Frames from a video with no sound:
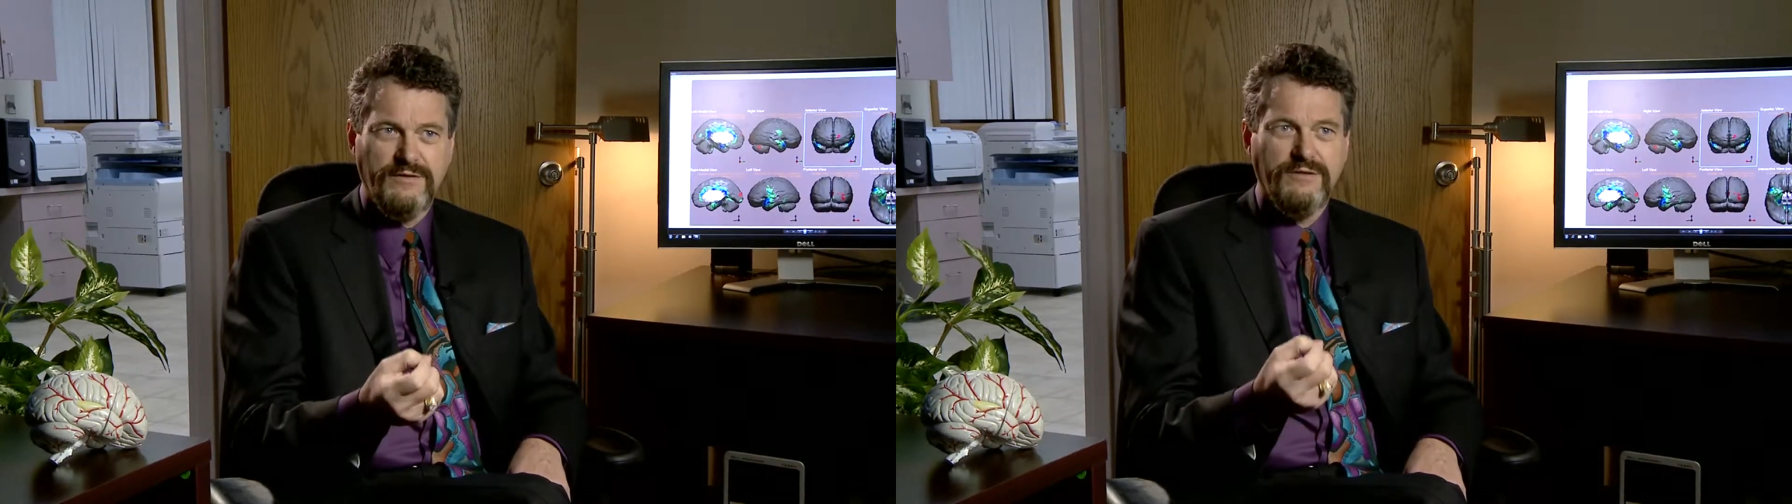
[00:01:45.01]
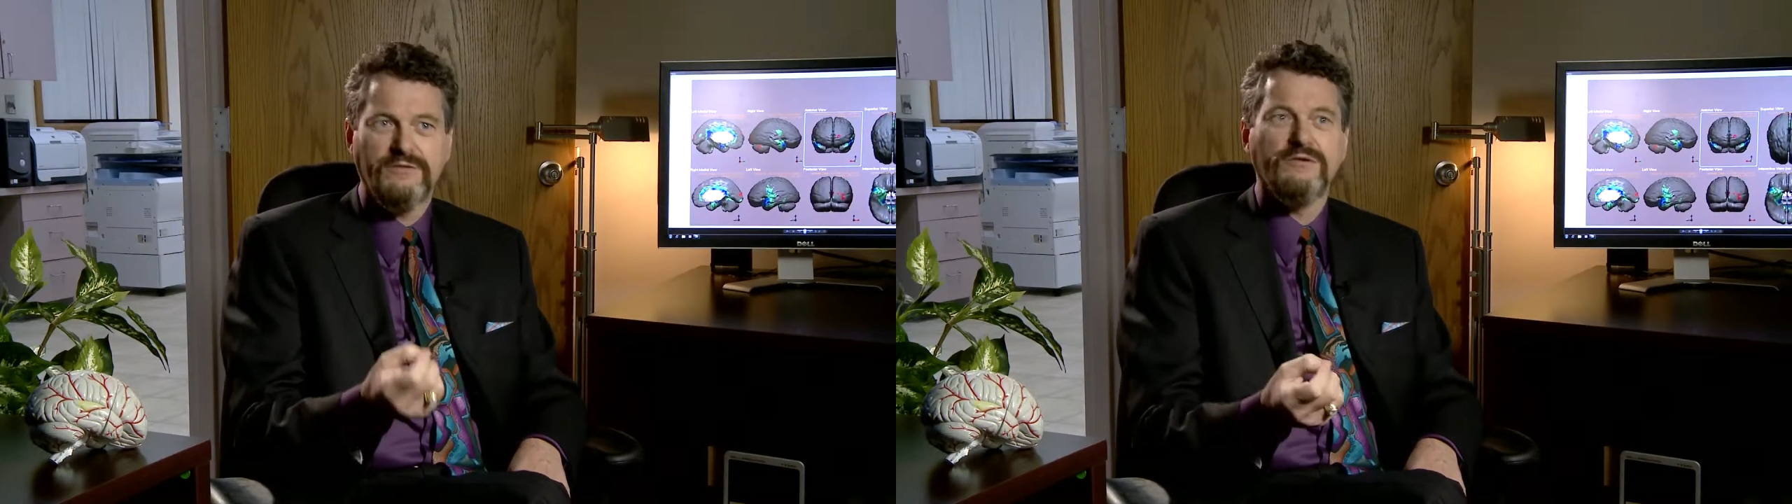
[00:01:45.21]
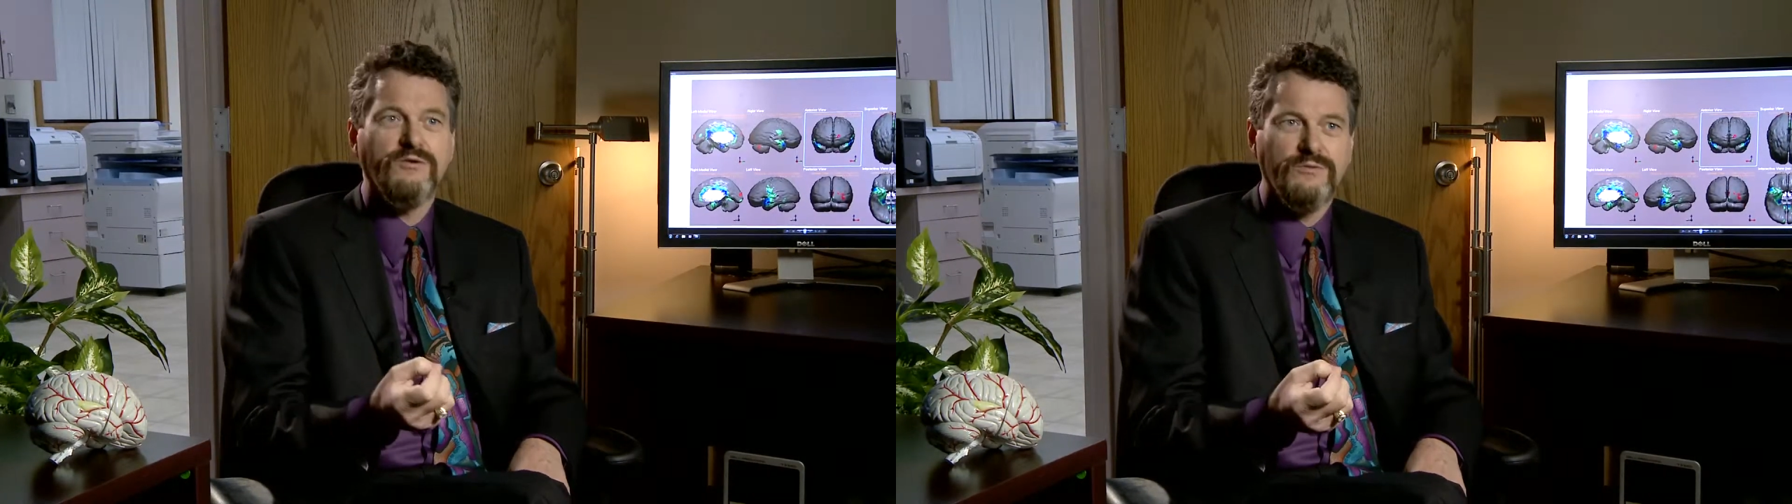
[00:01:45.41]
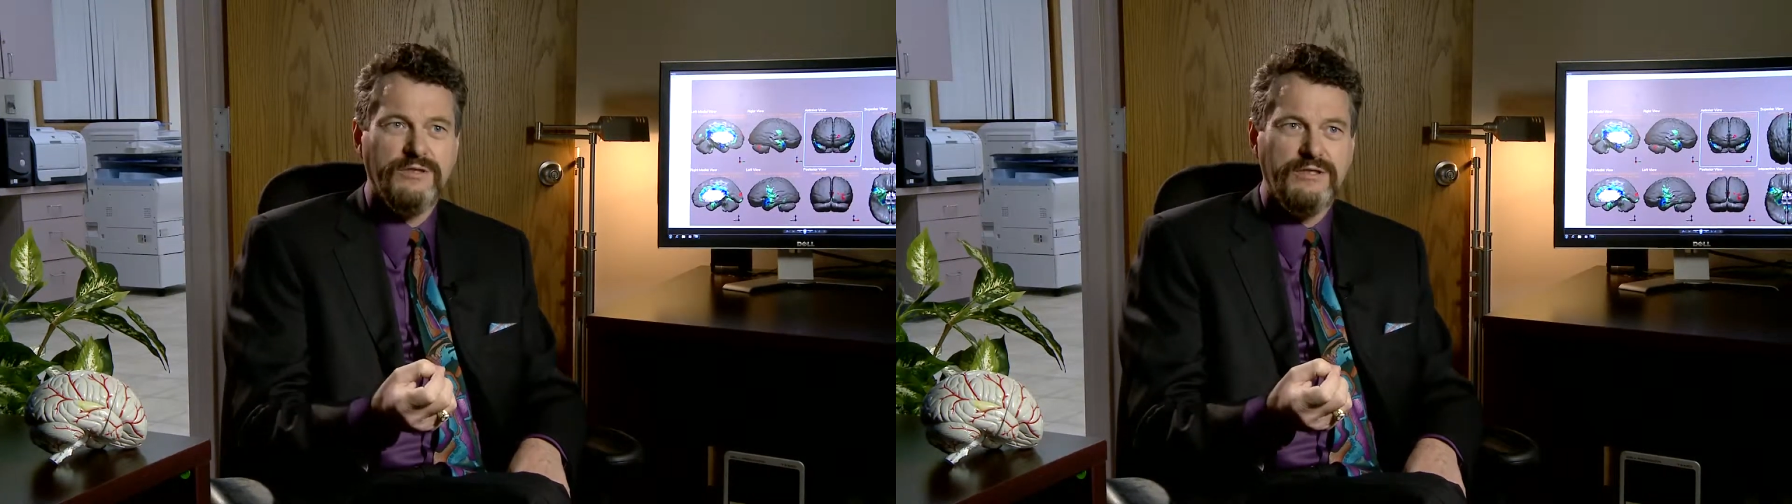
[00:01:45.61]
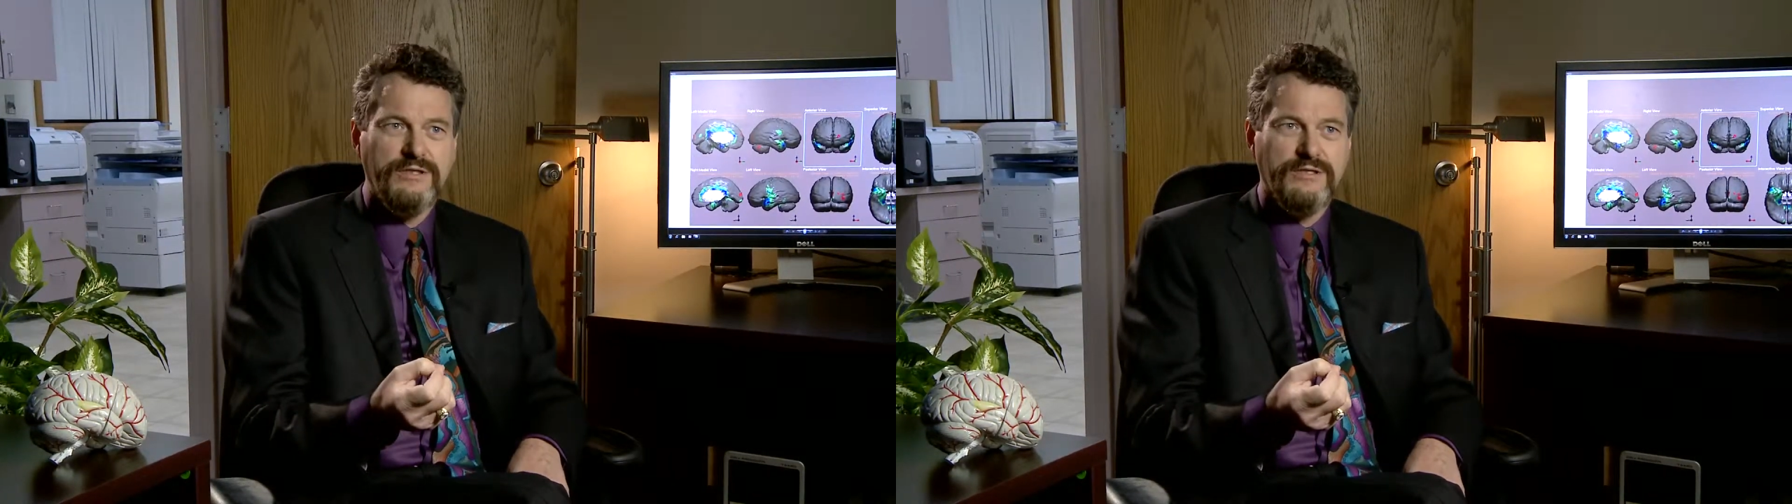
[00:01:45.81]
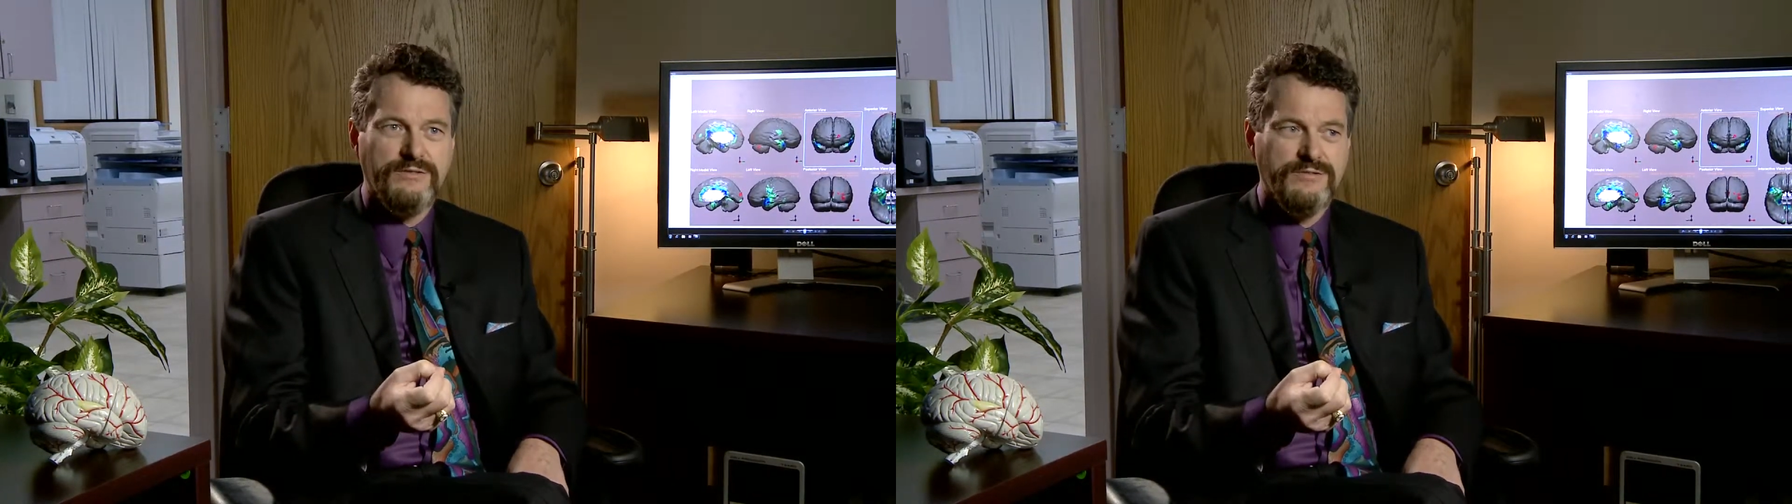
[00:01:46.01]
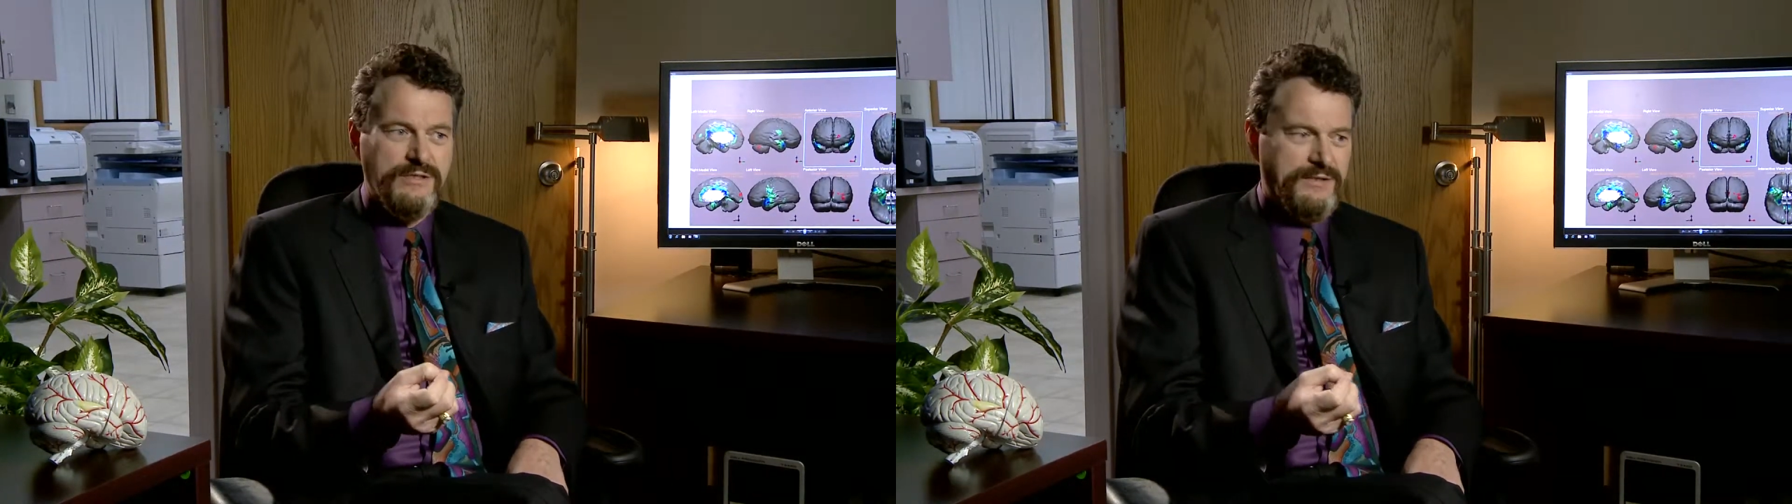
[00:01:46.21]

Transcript: They don't know what it is.